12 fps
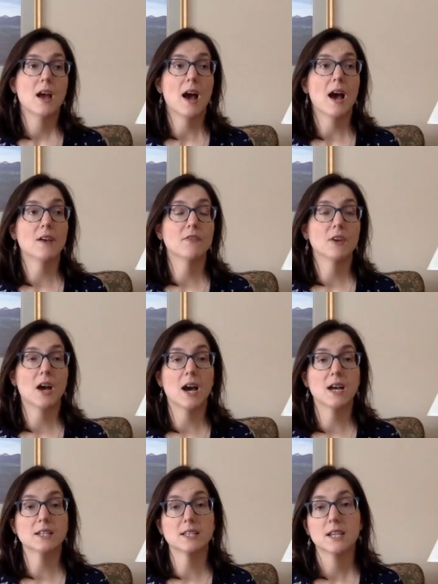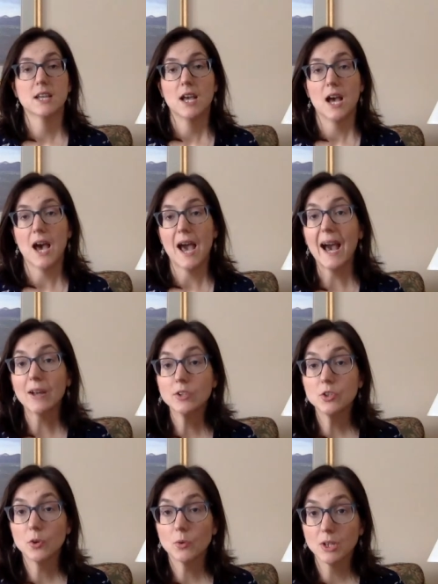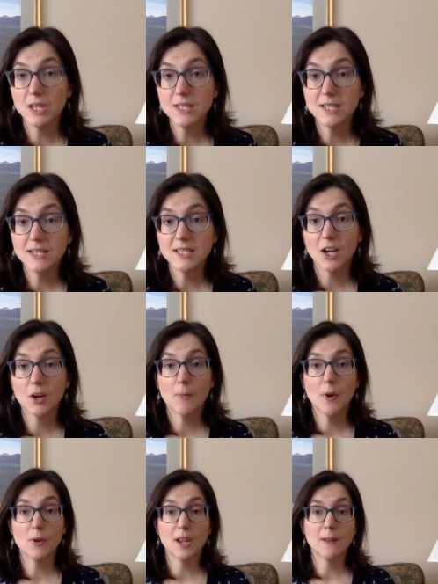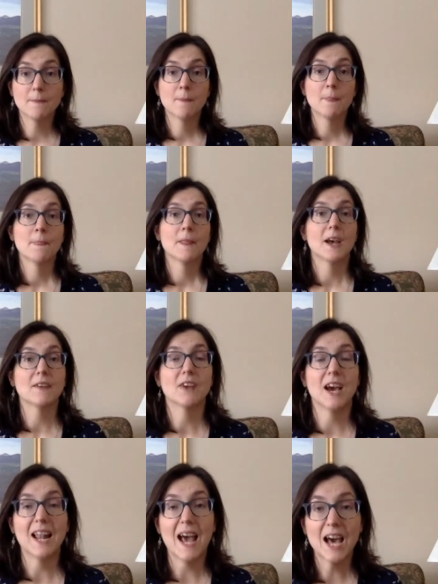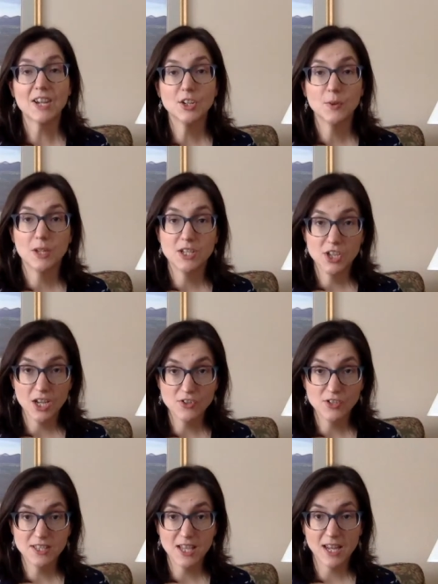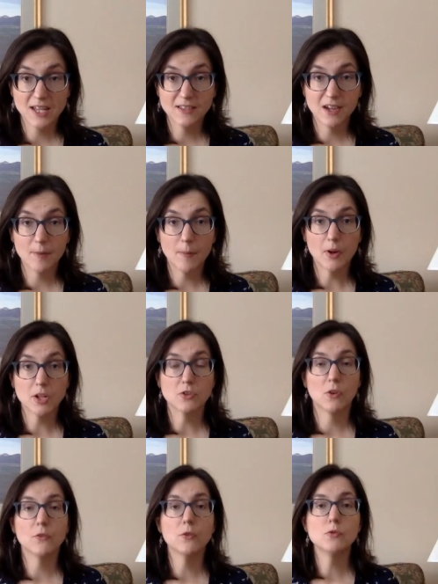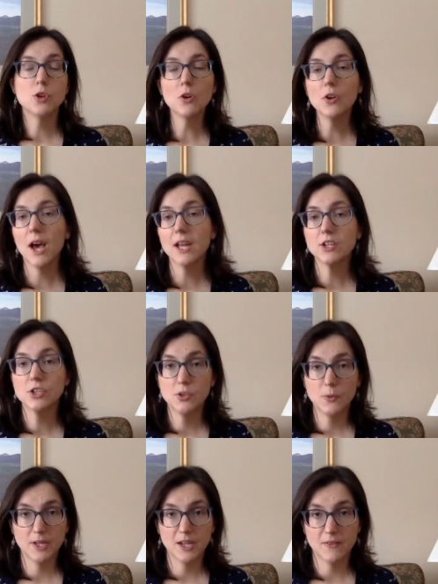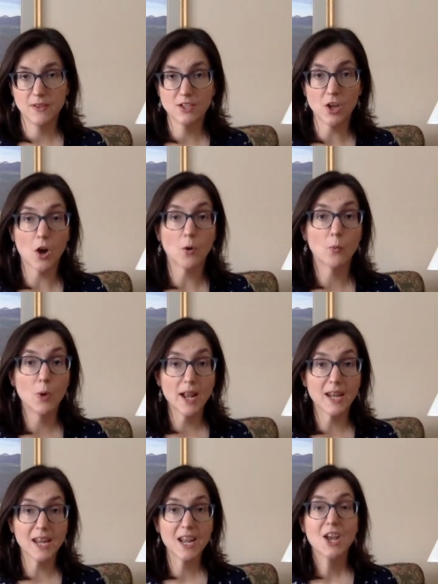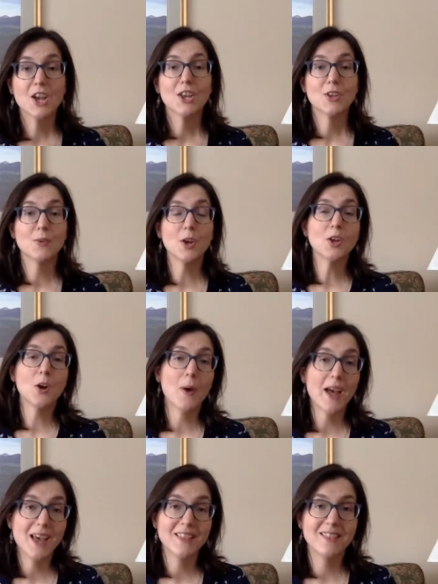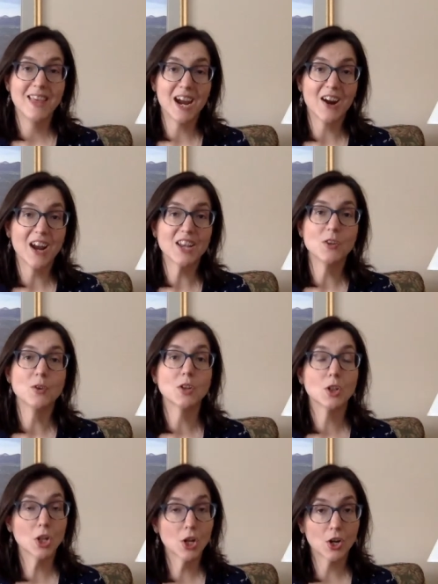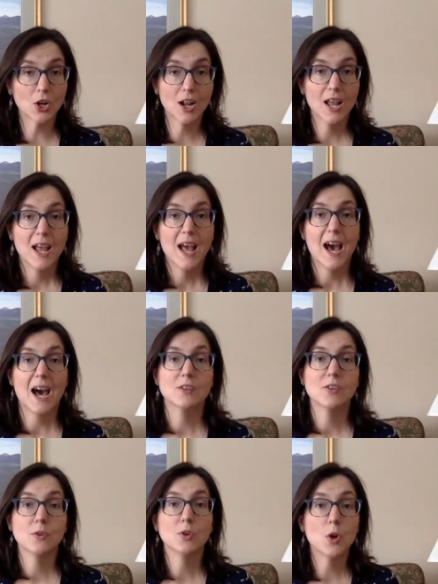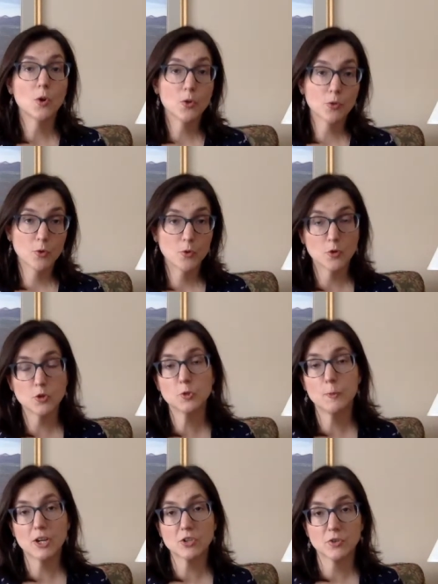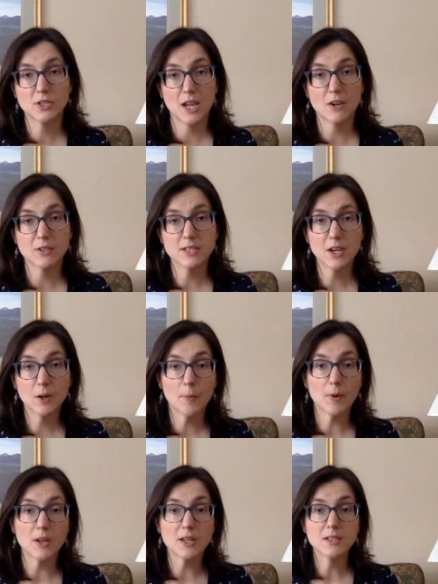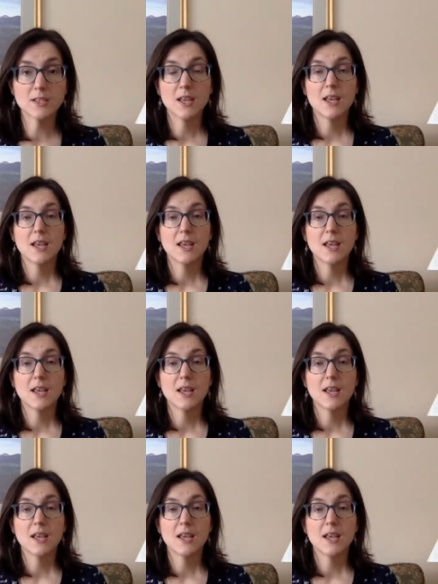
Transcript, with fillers: I've got uh, how to do a releasing ceremony. I've got how to do an intention setting ceremony. So if you don't know how to do any of these already, you can go ahead there and you can learn how to go through those special sacred ceremonies.